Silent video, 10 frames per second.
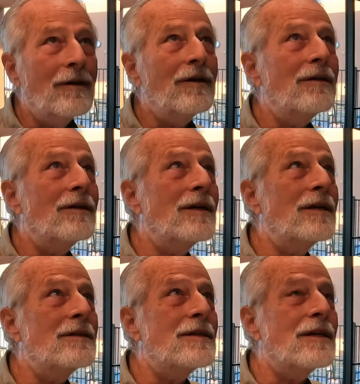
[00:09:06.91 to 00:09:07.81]
oh, your
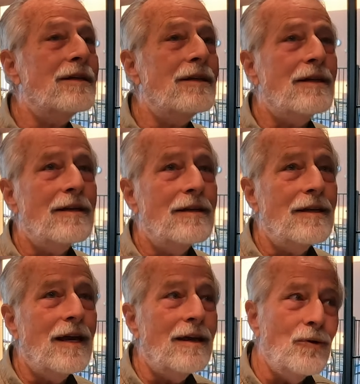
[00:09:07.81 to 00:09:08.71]
awning's got a tear in
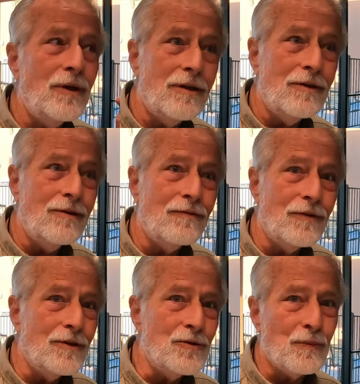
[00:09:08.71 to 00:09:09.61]
it, hey, we can do it
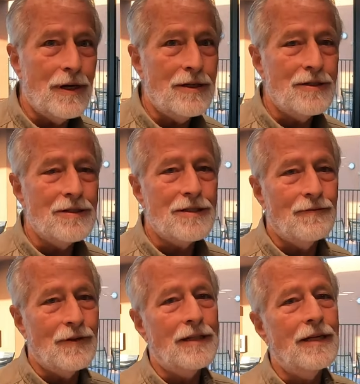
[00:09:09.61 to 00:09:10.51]
for this price and
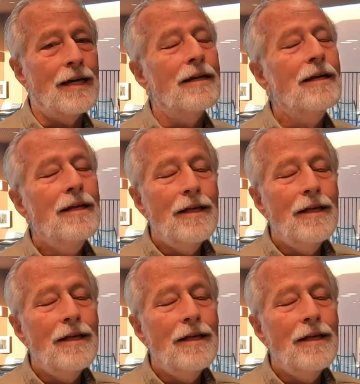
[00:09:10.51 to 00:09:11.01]
stuff like that.